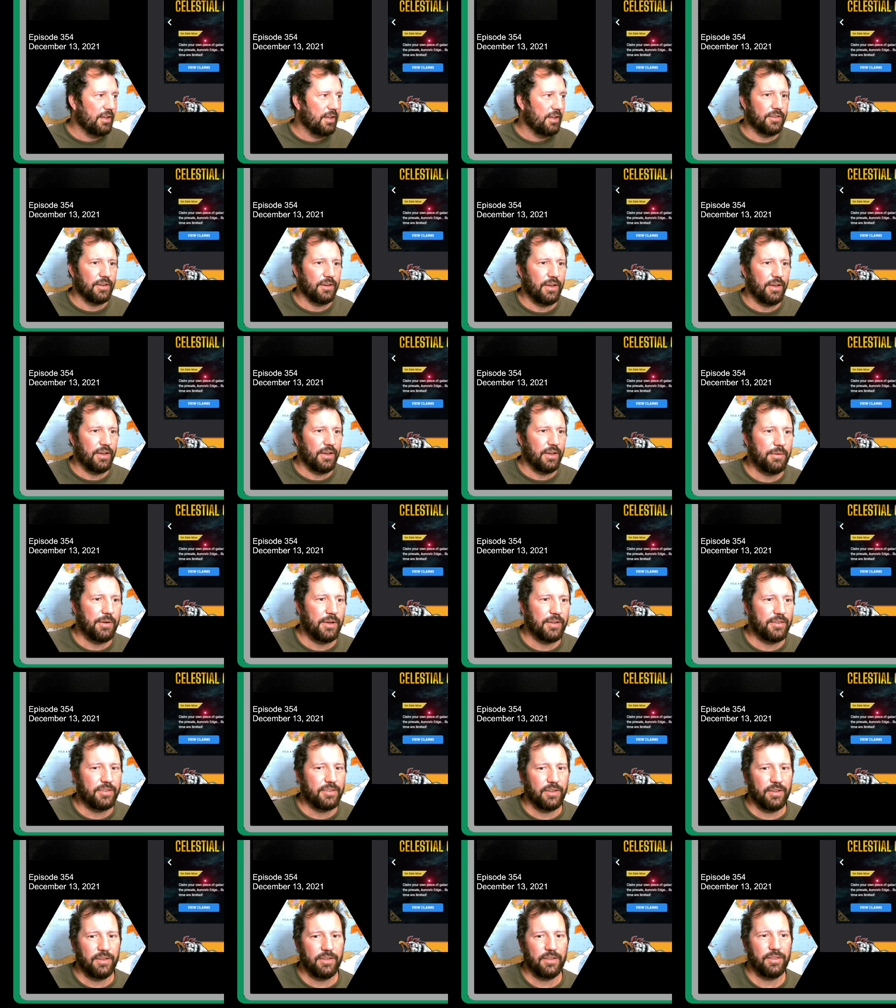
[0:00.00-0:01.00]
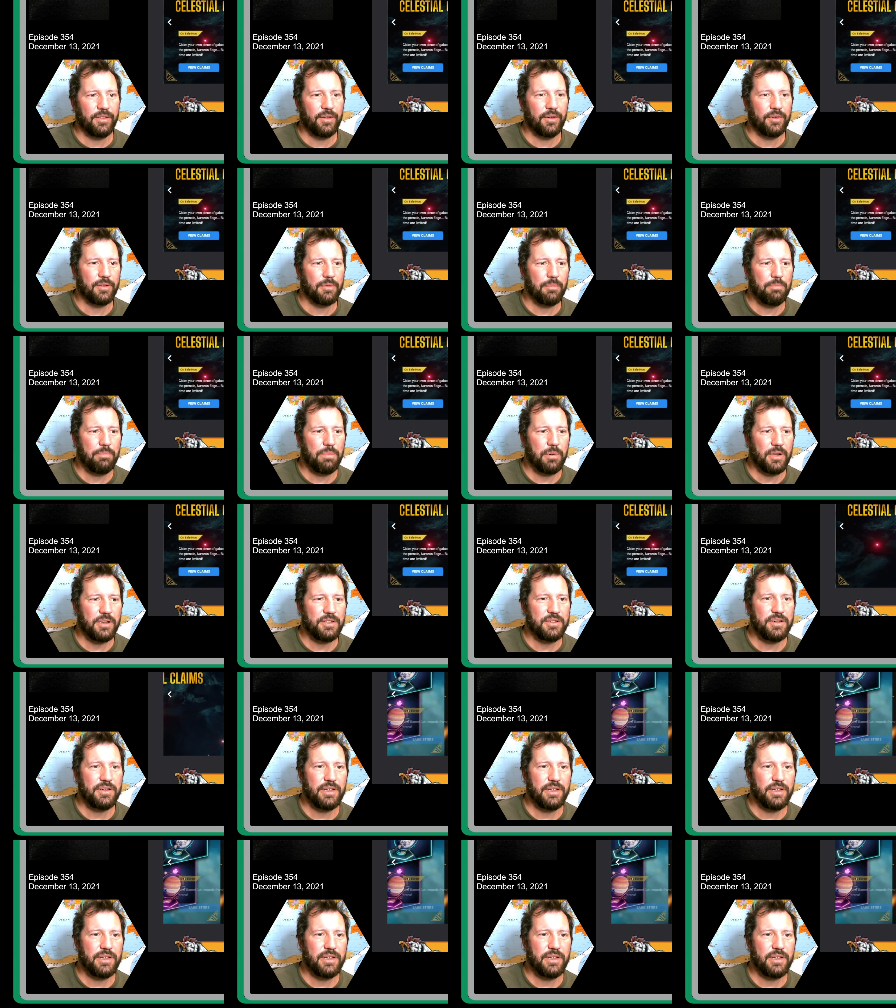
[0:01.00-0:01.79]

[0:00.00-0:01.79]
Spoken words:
So anyway, so there's a bunch of